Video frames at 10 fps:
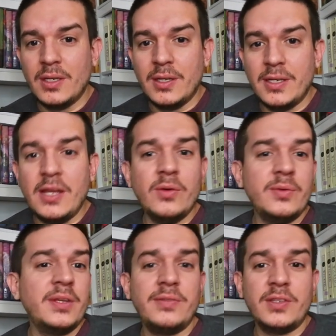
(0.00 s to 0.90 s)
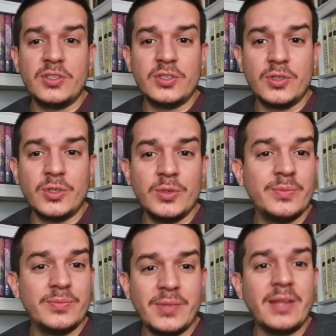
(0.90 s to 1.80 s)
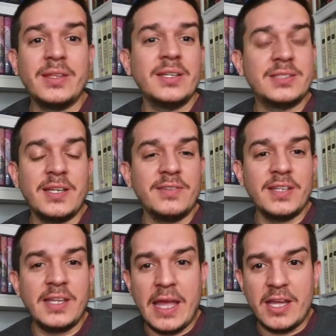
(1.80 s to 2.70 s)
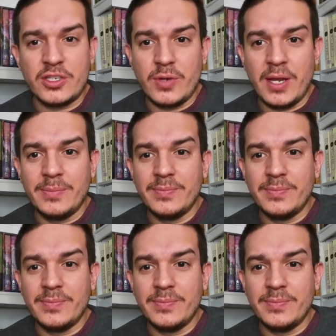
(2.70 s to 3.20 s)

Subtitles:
Now, if this is true, I think it's definitely a cash grab.